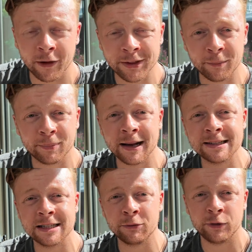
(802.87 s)
I've done
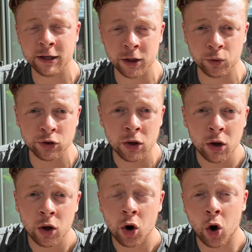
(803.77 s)
plenty of videos
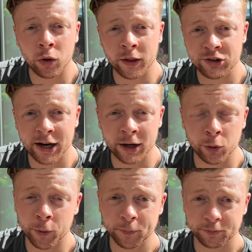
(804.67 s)
on the
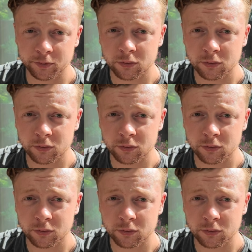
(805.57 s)
channel